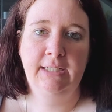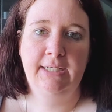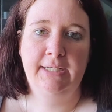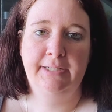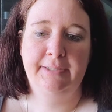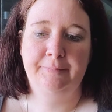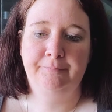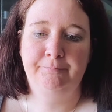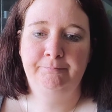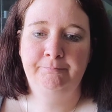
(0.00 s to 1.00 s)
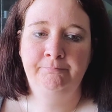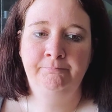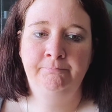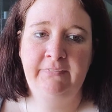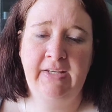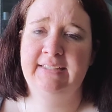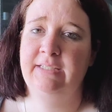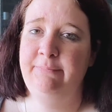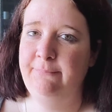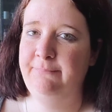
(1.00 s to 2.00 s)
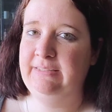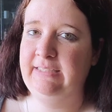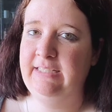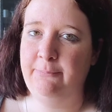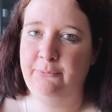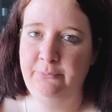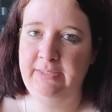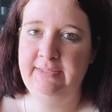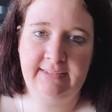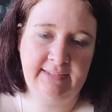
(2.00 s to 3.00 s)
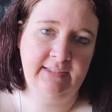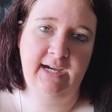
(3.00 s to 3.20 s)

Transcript: So yeah, it's gonna be a busy couple weeks.